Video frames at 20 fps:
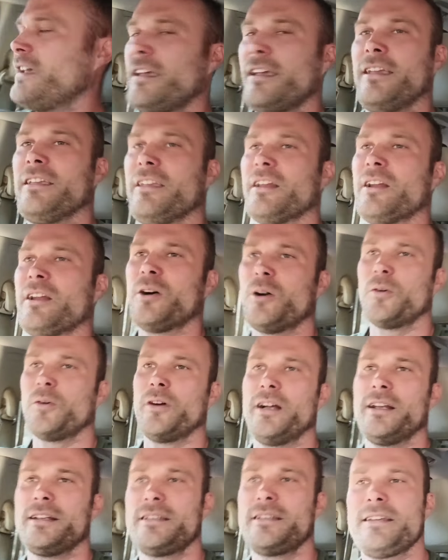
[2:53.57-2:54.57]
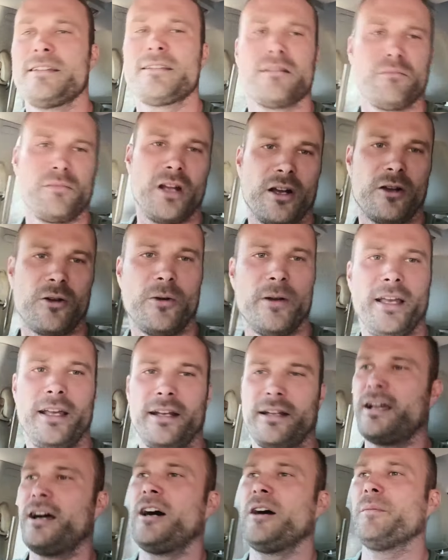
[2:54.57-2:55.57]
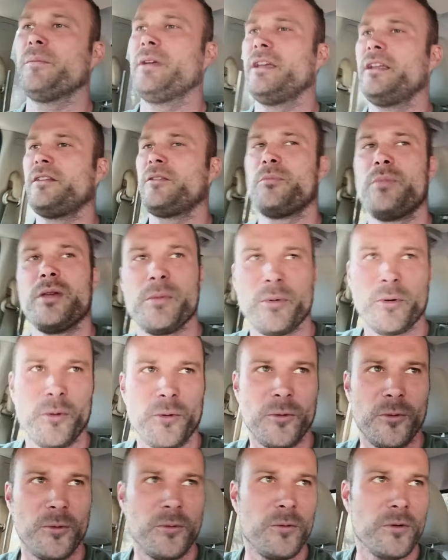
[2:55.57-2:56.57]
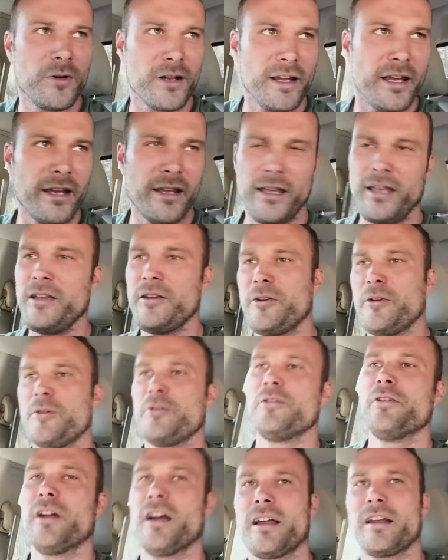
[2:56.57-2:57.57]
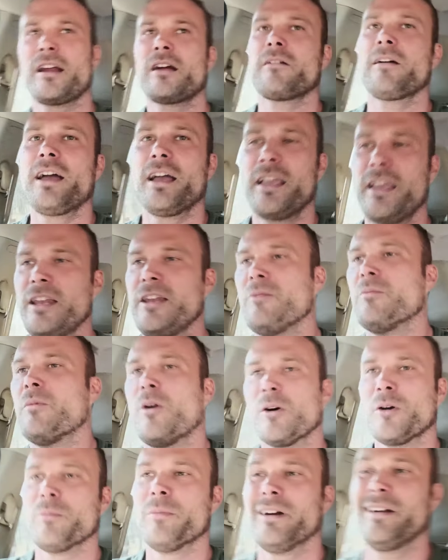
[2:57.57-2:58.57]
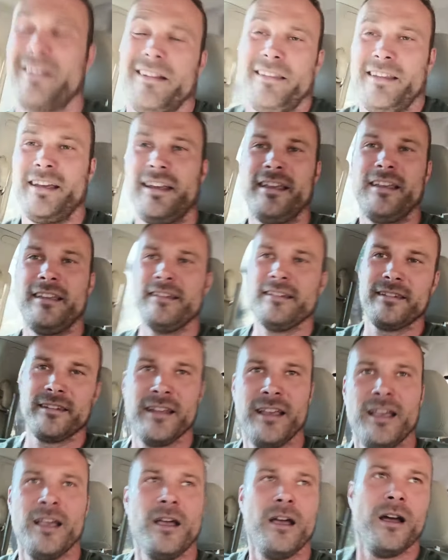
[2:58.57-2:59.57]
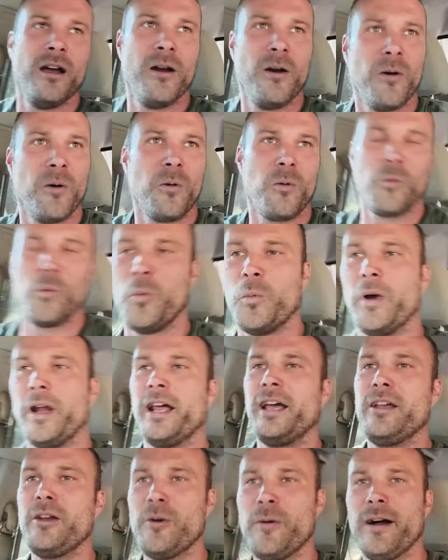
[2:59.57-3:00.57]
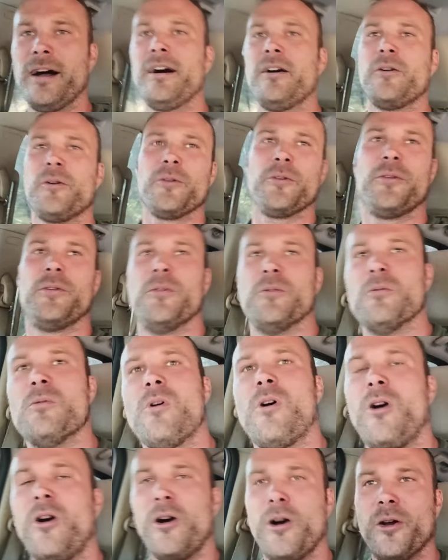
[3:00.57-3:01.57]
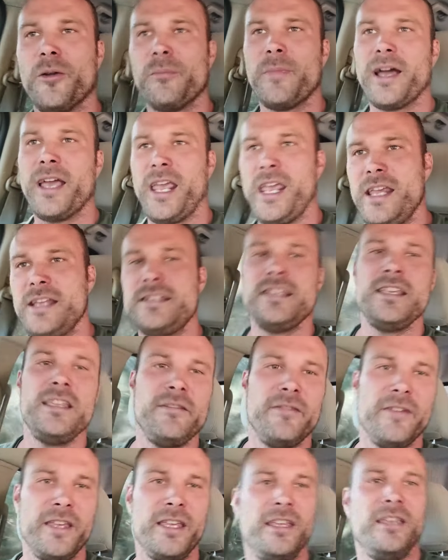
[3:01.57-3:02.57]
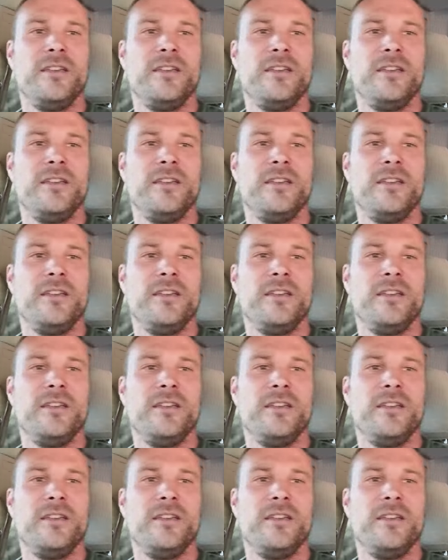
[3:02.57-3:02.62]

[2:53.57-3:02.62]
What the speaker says: you know, I see some knucklehead comments. People were like, hey, dude, you're not in Iraq anymore. But the thing is, when I go out on my ATV